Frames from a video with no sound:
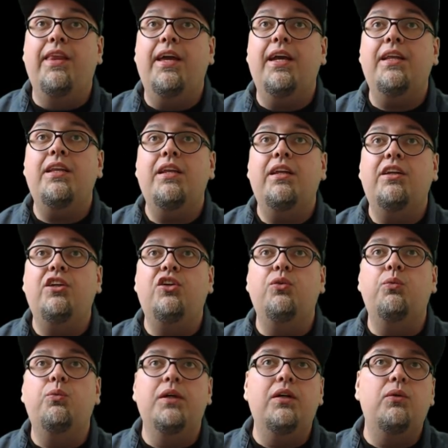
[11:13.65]
then you
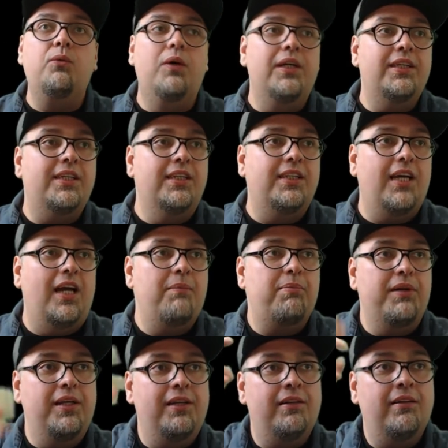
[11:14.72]
will want to type
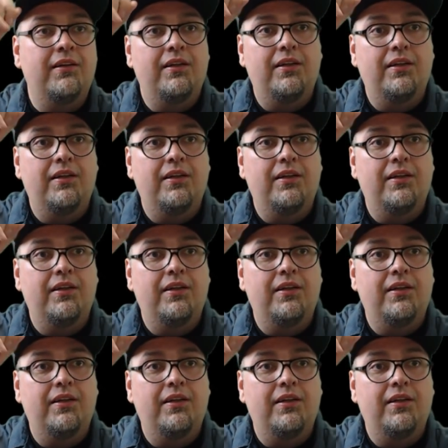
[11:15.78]
in,